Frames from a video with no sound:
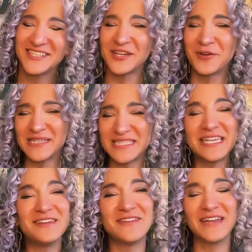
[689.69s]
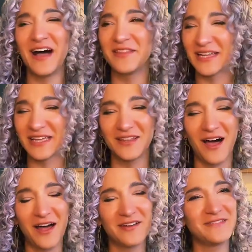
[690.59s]
So we see even now that a
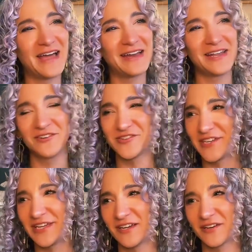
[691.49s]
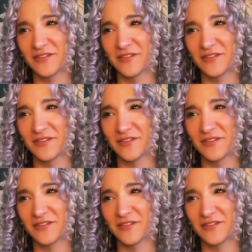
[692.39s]
lot of that energy here,